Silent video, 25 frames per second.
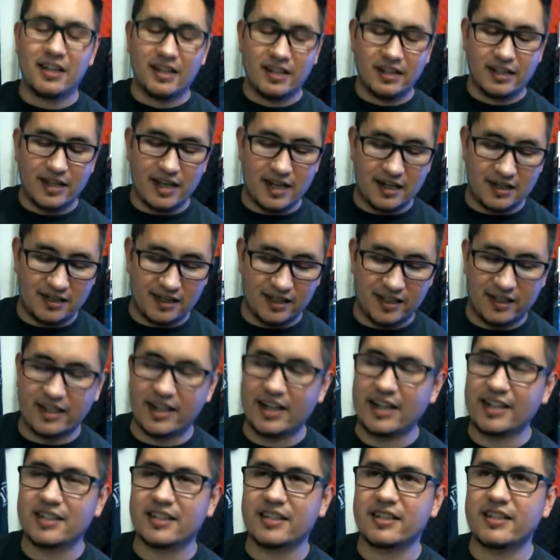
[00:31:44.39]
Casey
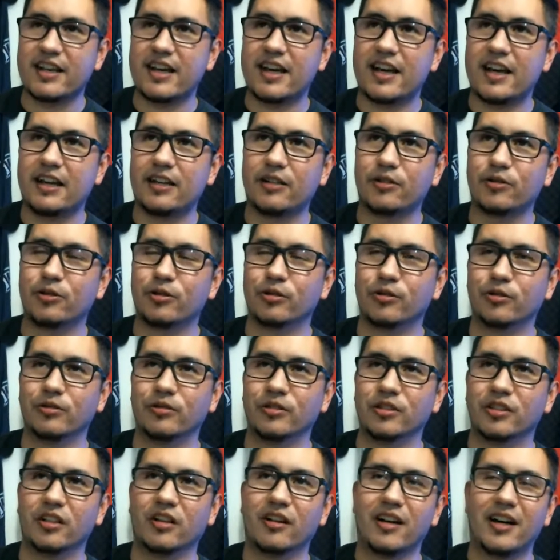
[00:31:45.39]
Neistat, who
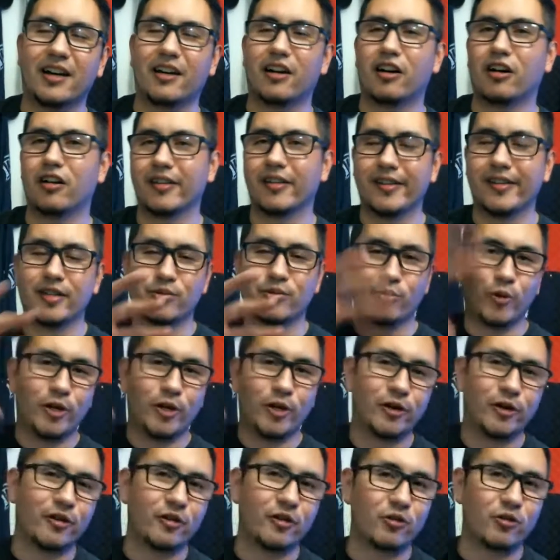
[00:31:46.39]
had all of these
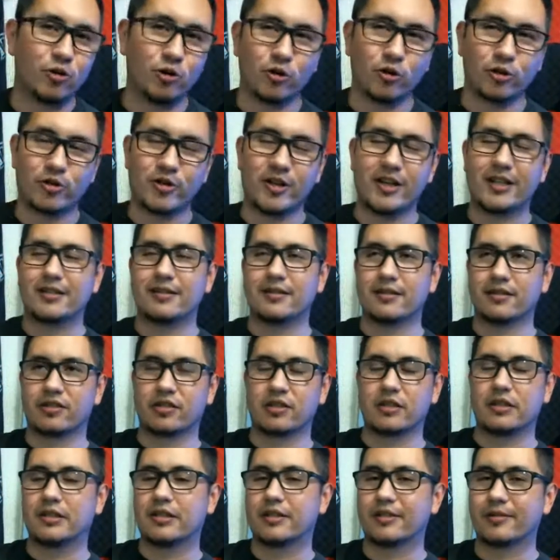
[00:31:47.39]
weird and cool
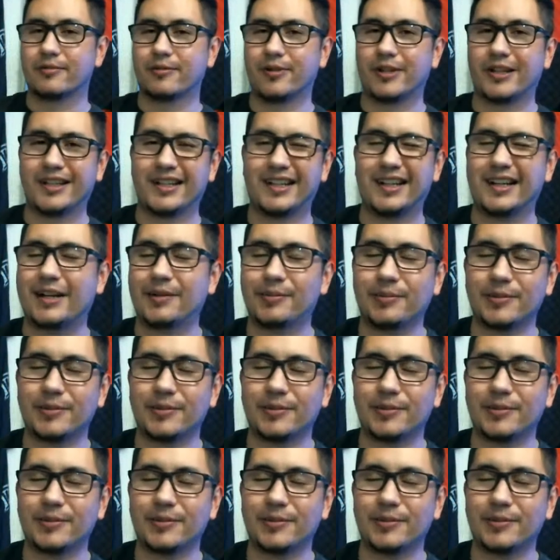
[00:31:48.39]
transitions and whatnot.